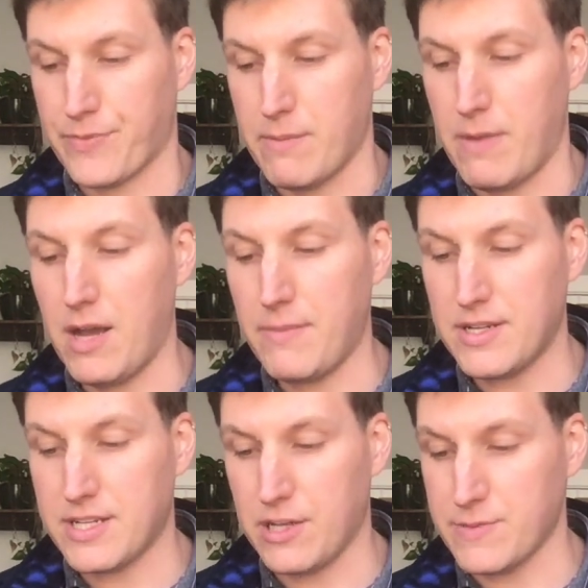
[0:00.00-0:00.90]

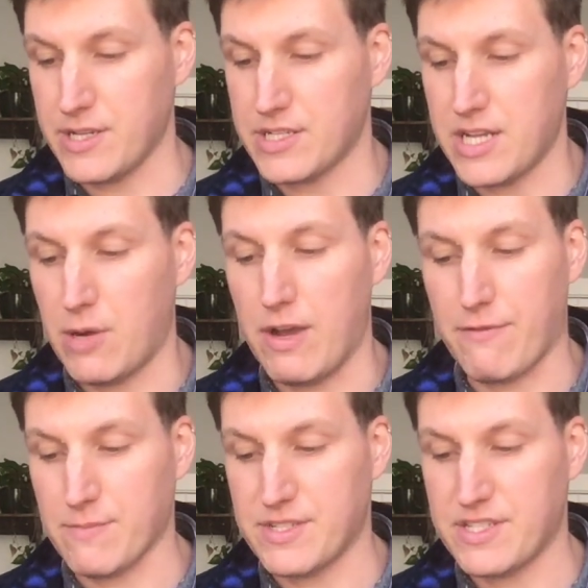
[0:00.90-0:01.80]
Mon tells me to stay away
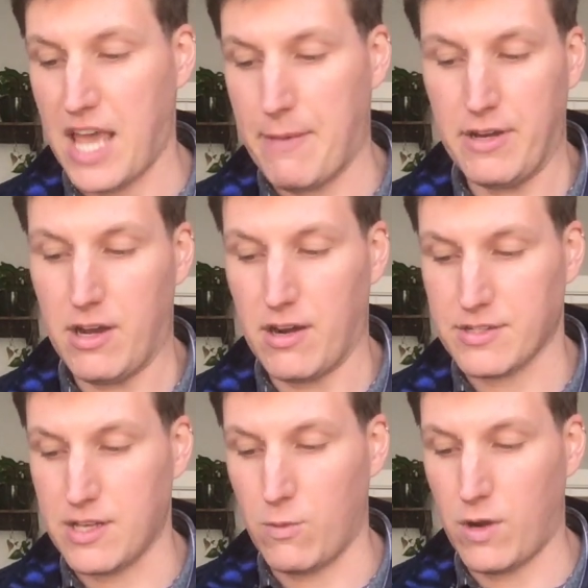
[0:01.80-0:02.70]
from scabby
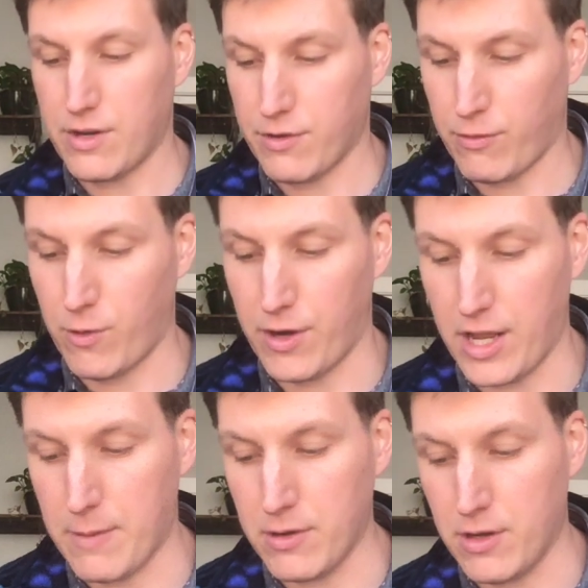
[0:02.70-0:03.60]
dogs that wander through our
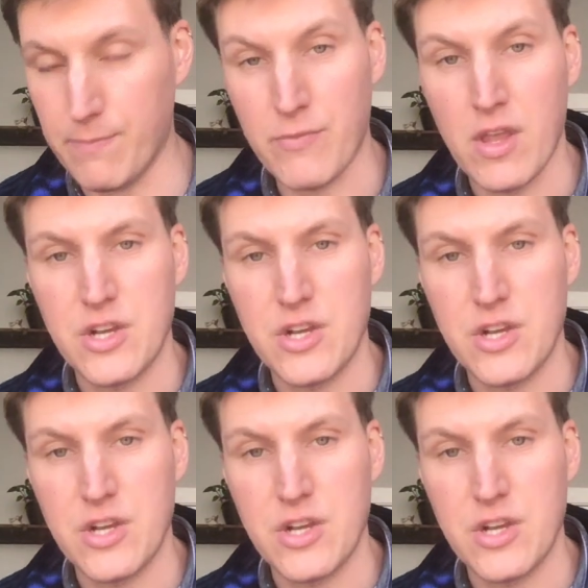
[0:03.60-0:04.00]
neighborhood.